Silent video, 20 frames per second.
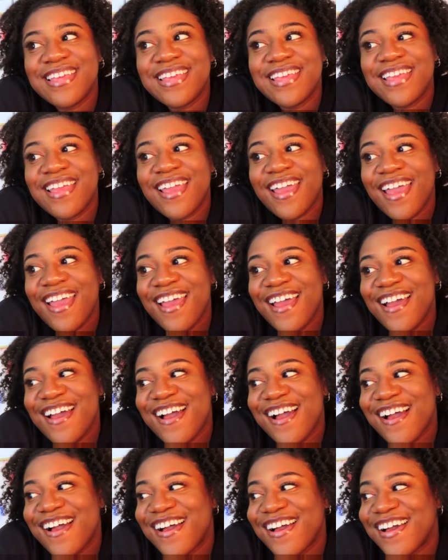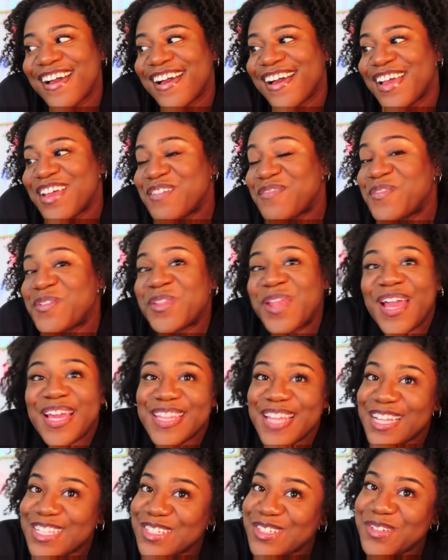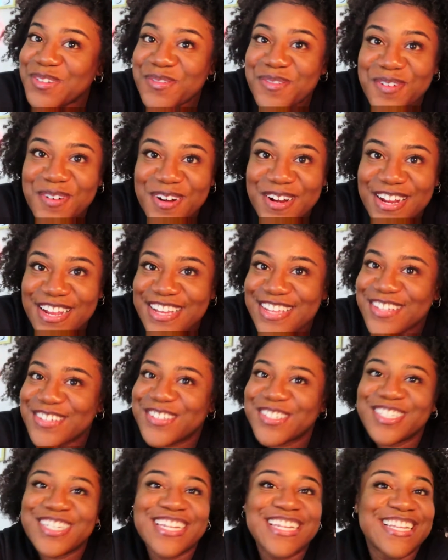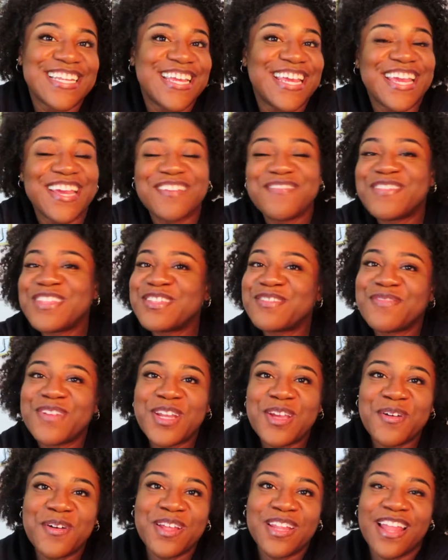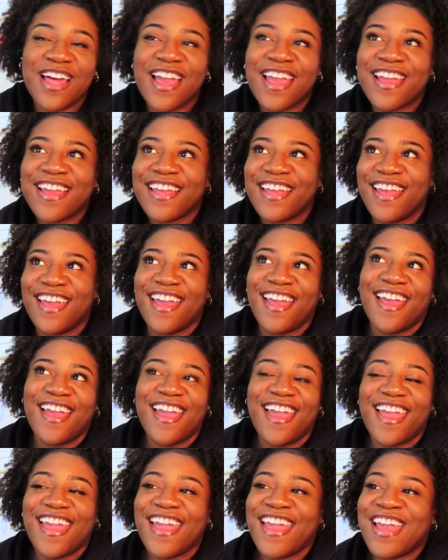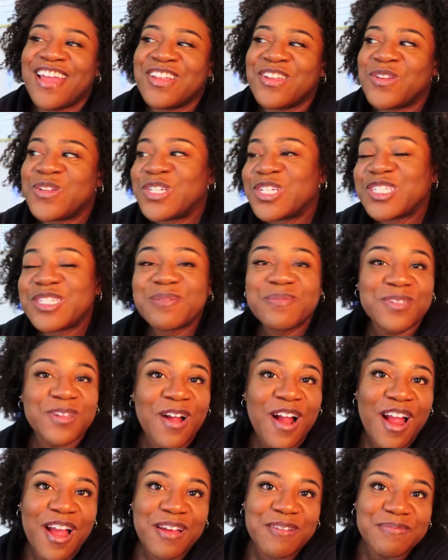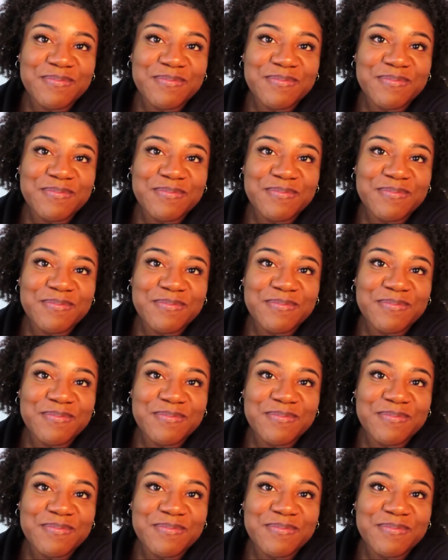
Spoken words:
yeah, if you like that story, you should give this video a like and you should subscribe.